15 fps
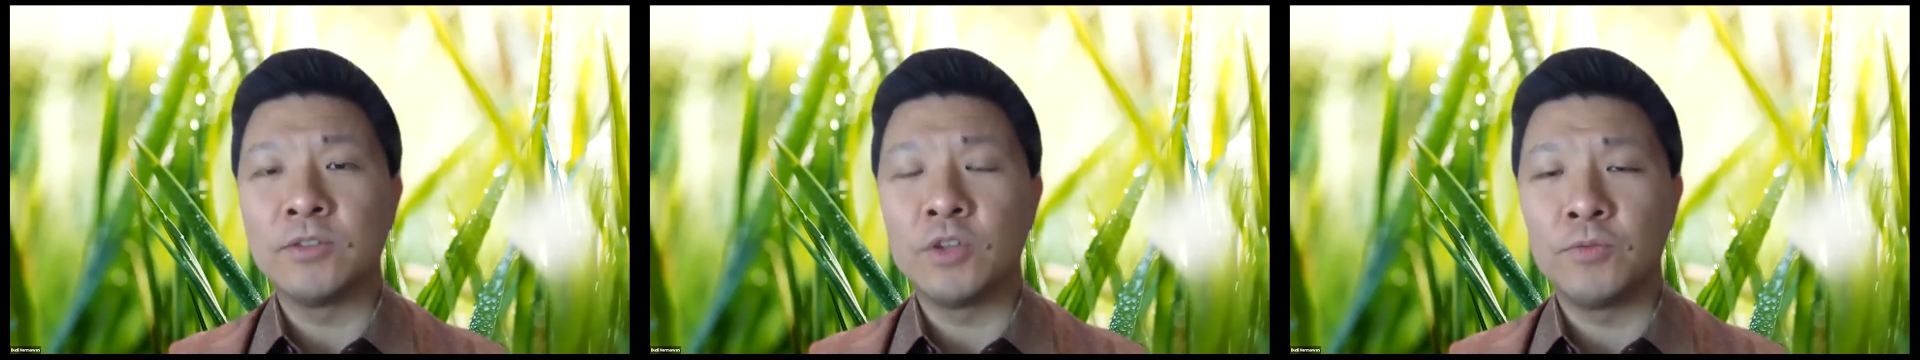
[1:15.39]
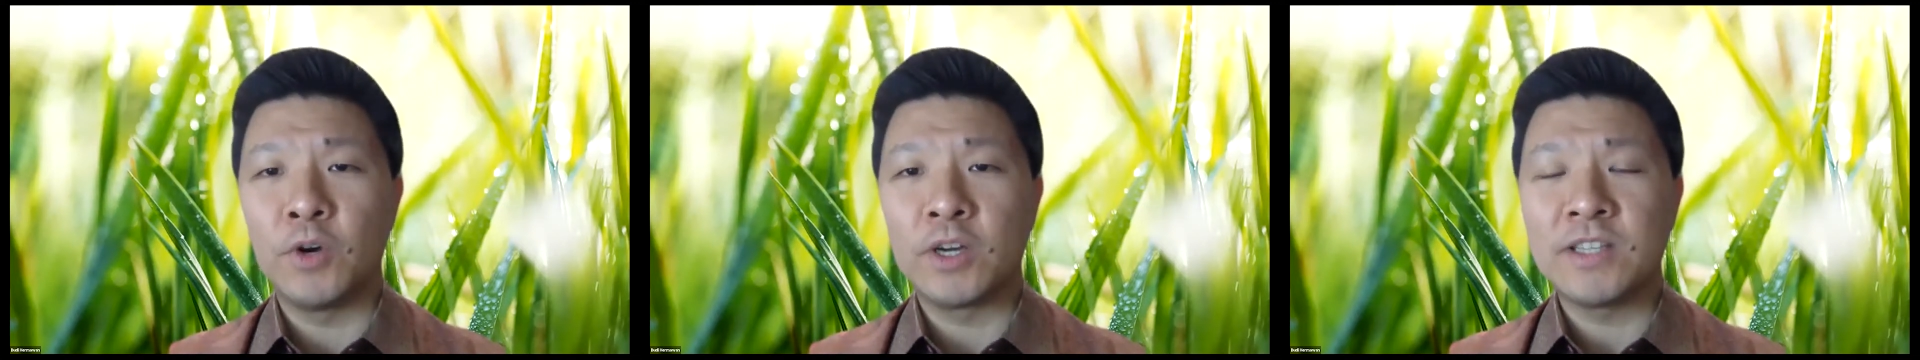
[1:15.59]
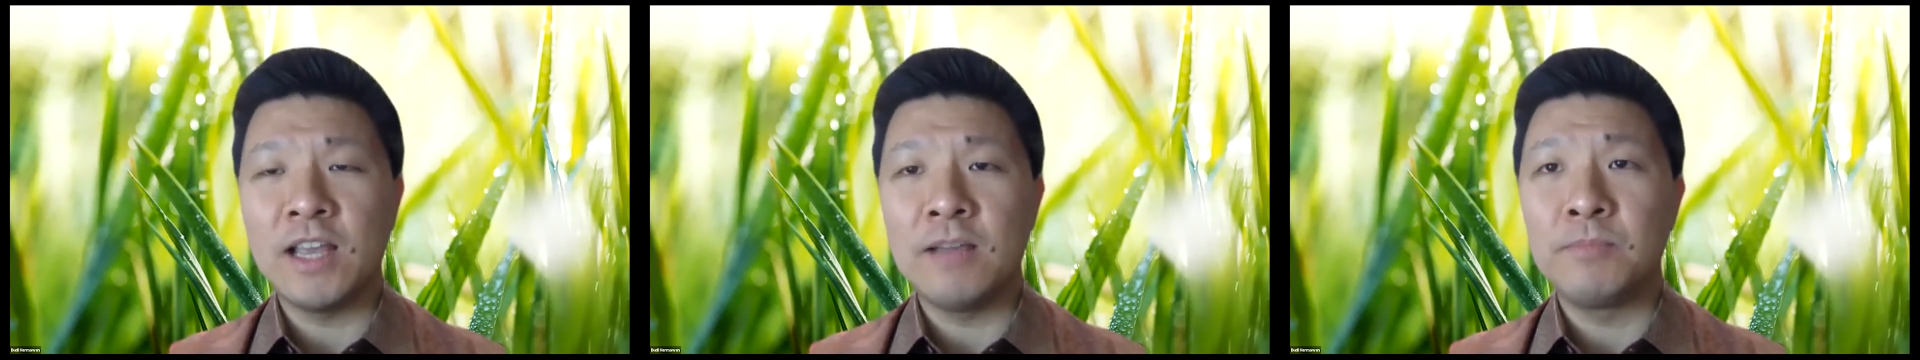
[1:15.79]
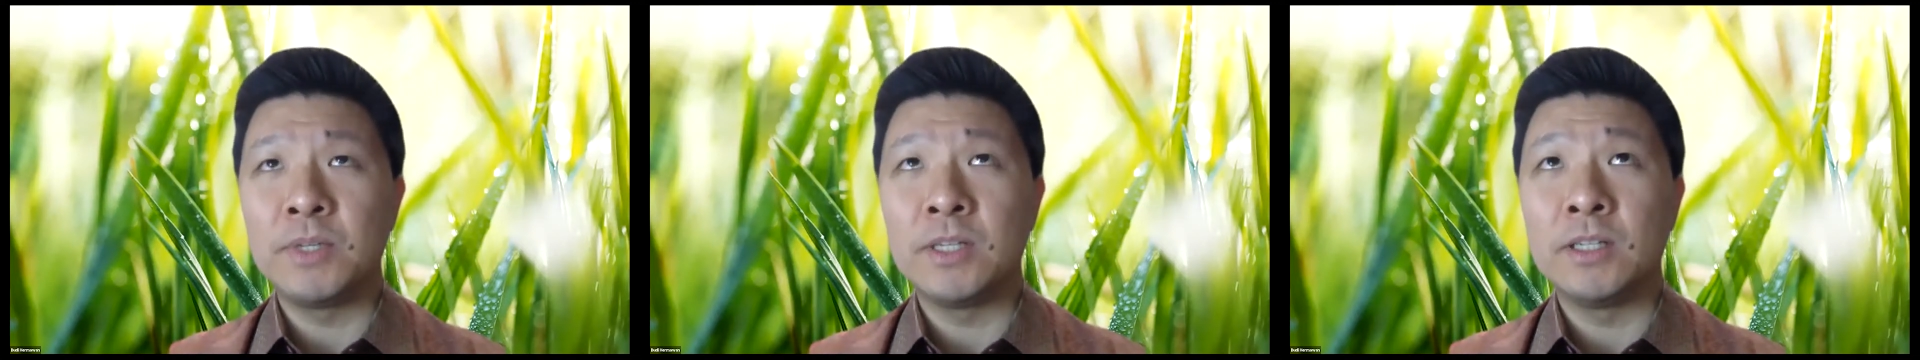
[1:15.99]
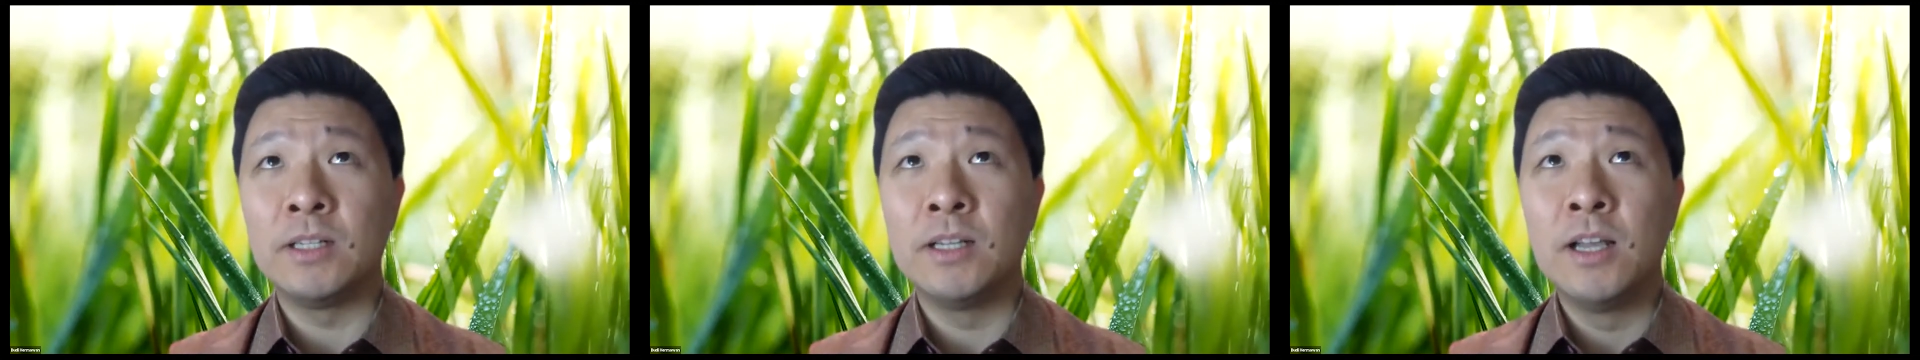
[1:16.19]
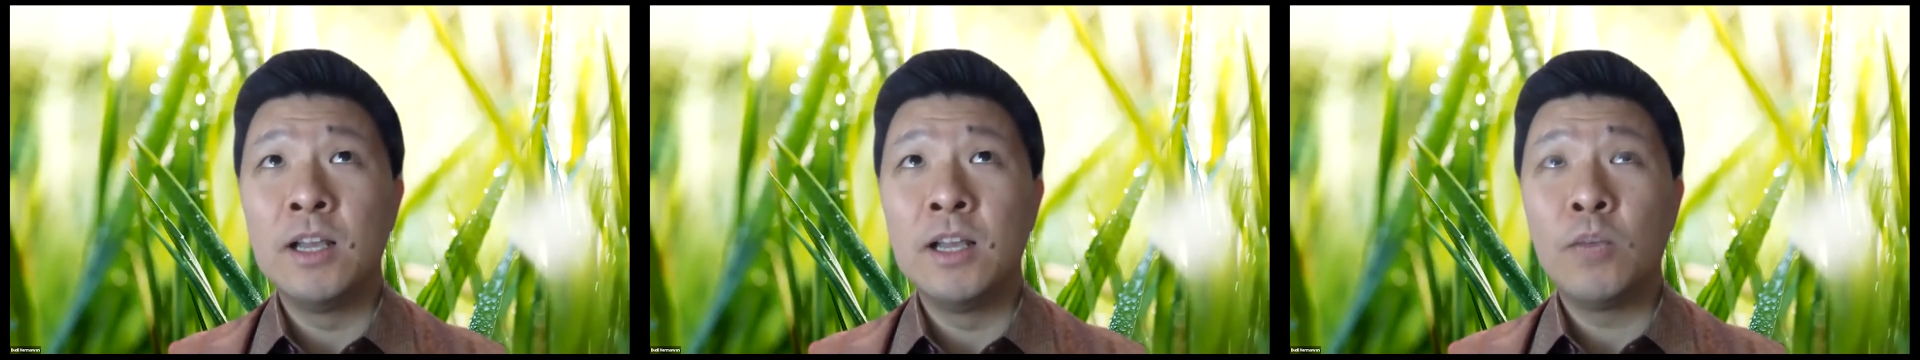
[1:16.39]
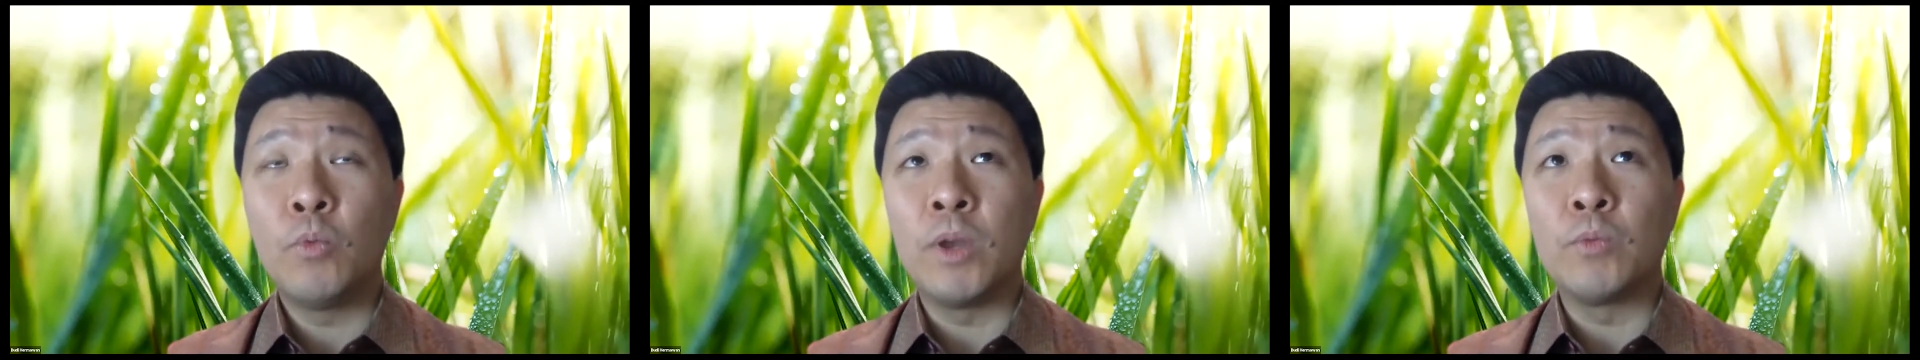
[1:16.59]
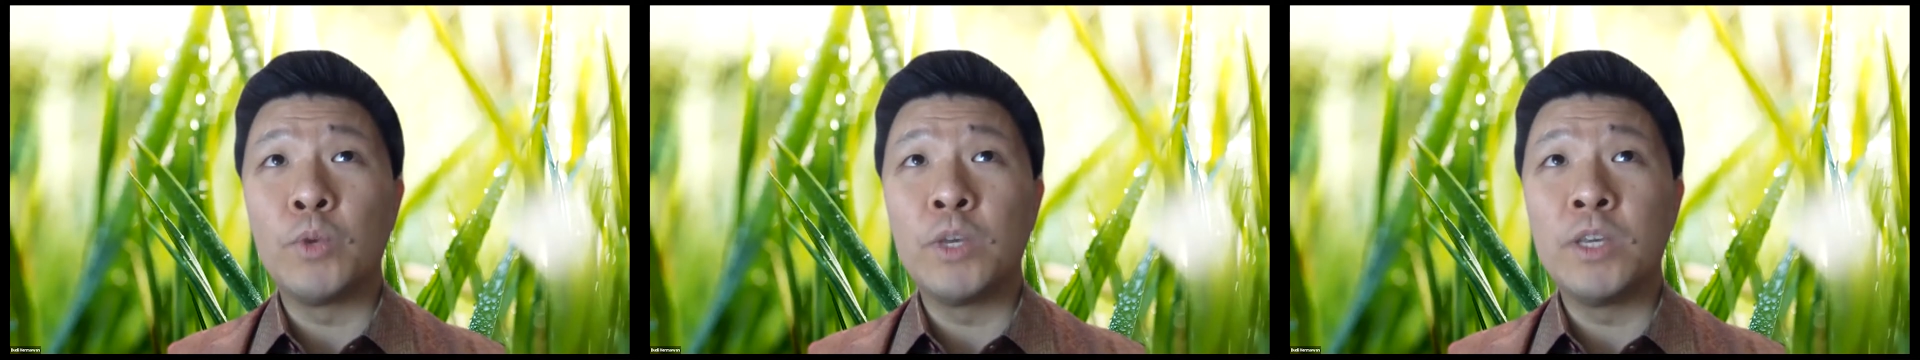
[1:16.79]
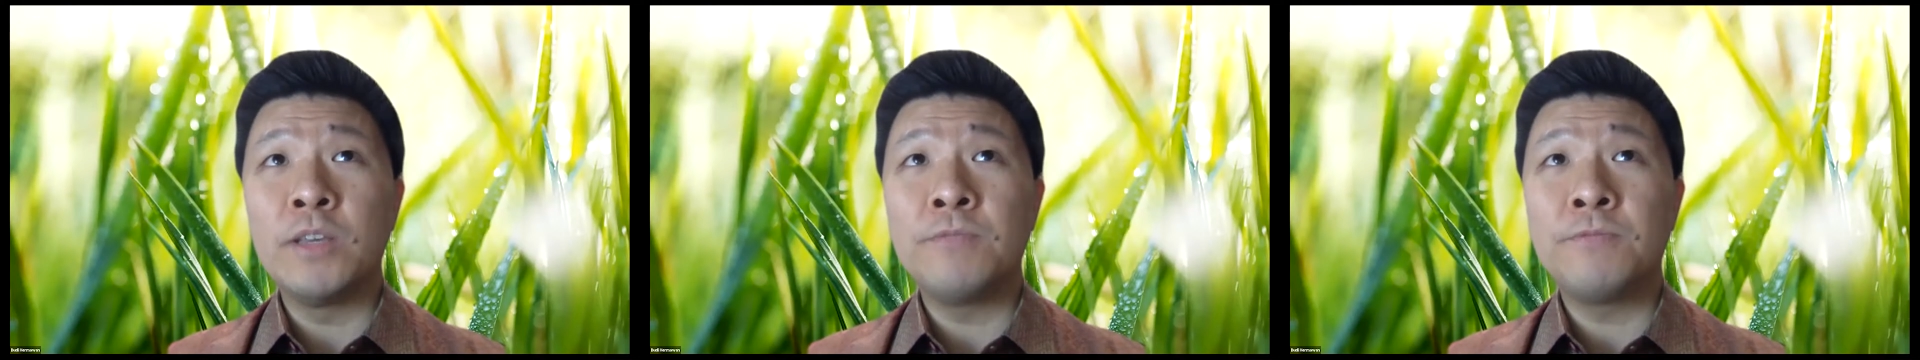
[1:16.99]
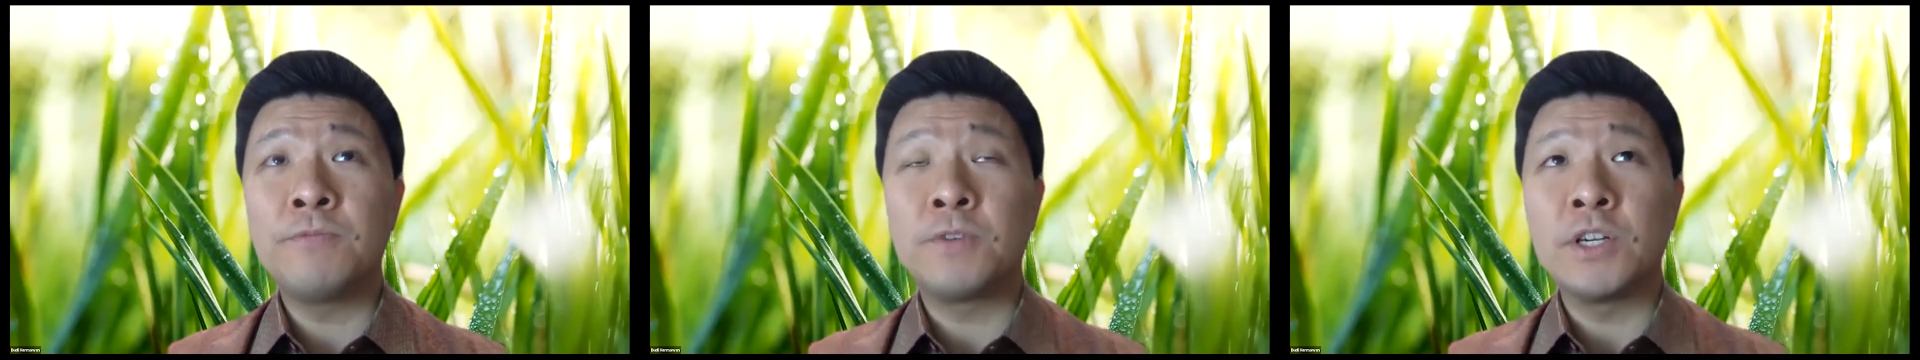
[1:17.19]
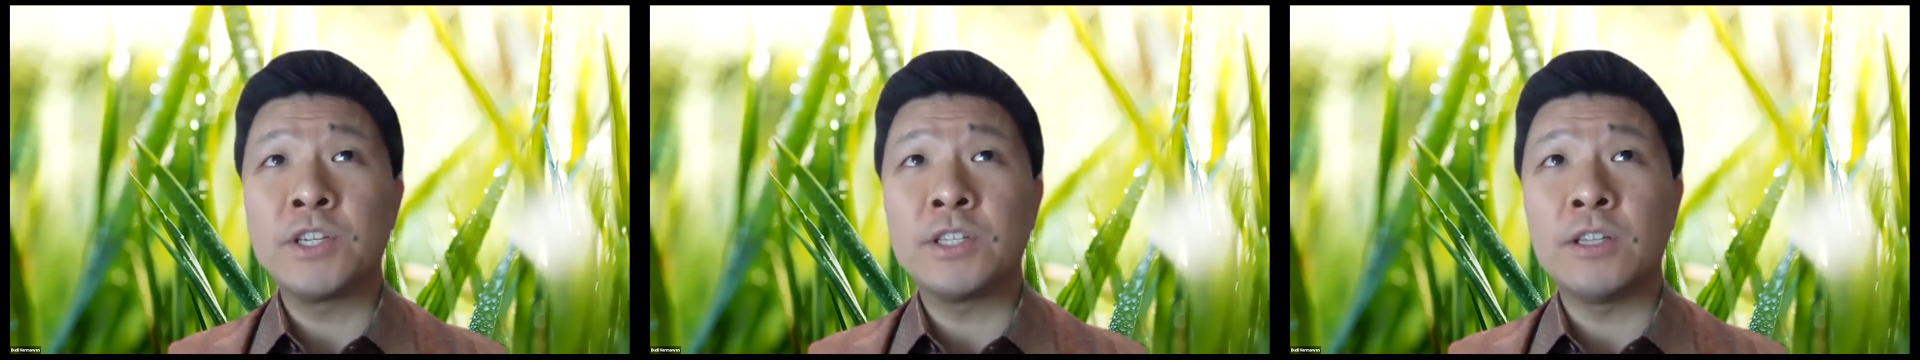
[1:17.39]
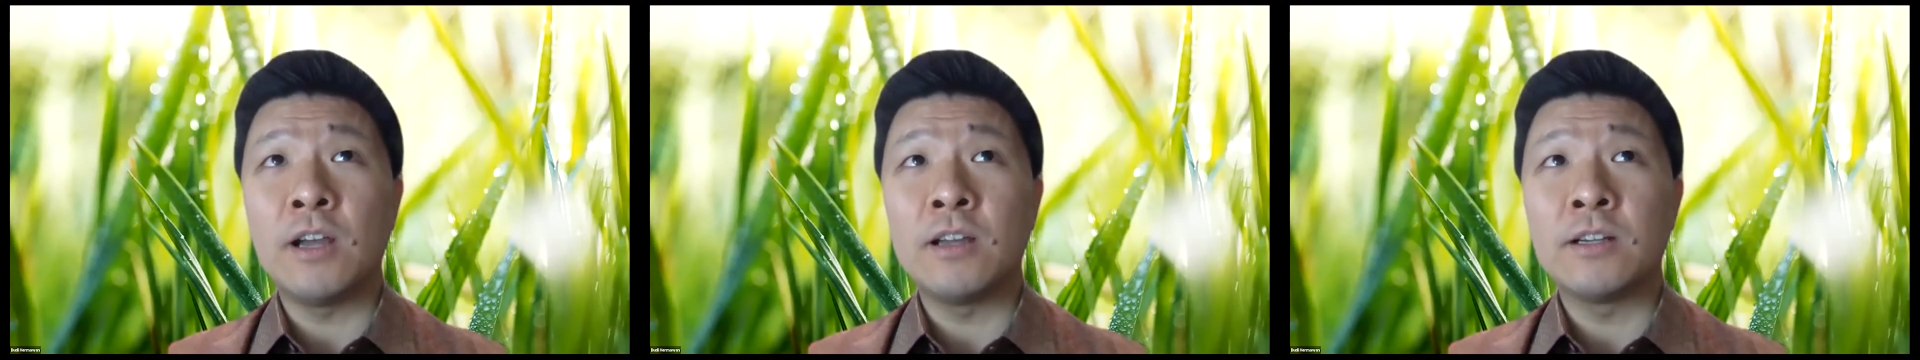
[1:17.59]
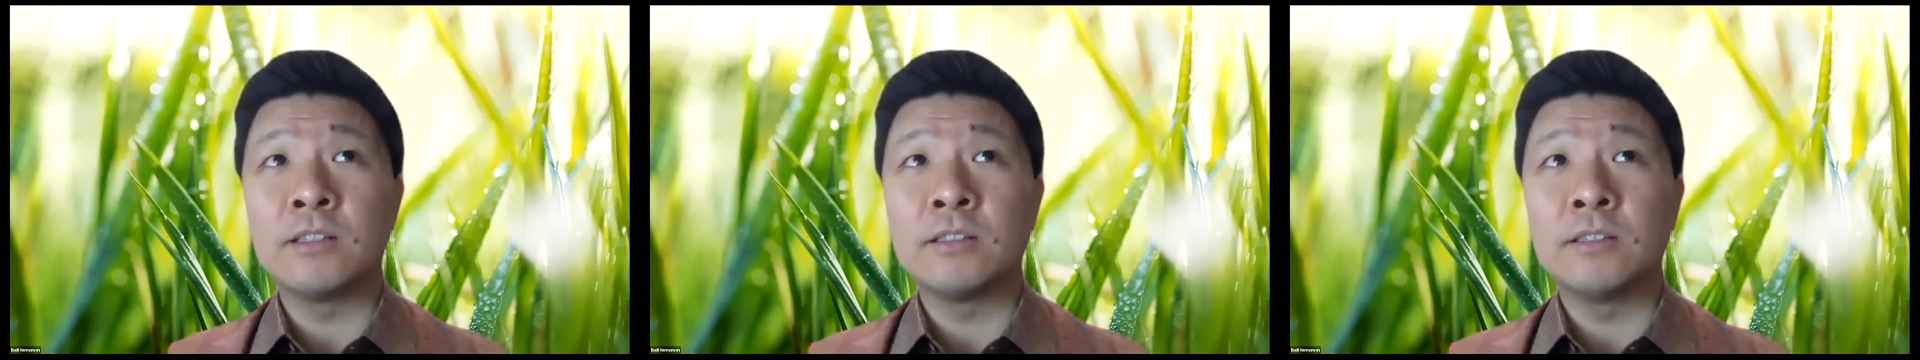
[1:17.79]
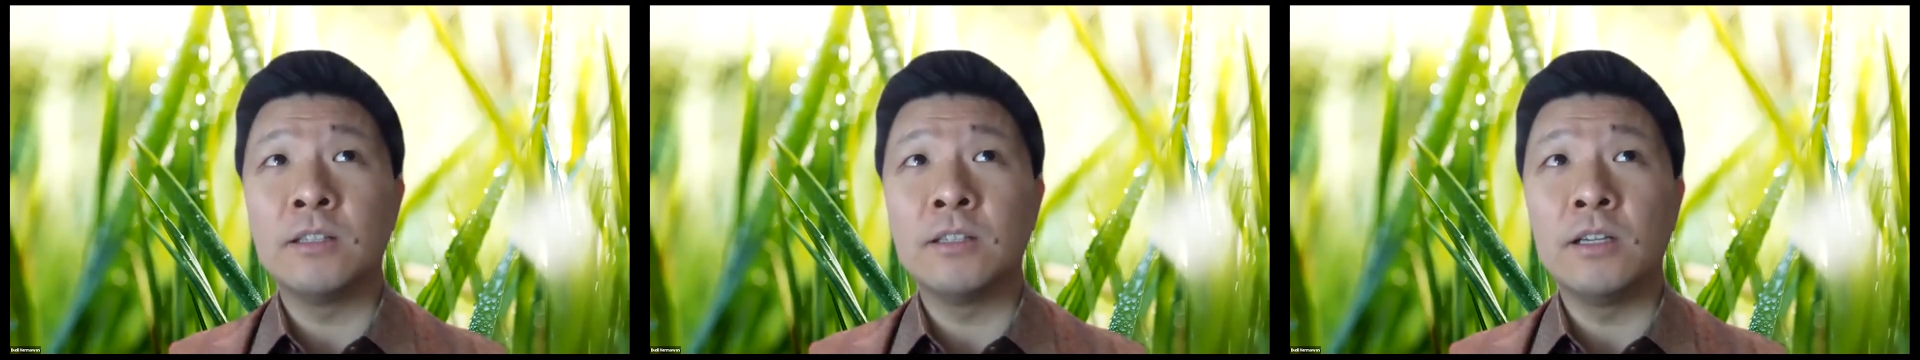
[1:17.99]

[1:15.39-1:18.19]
So for example, when we first started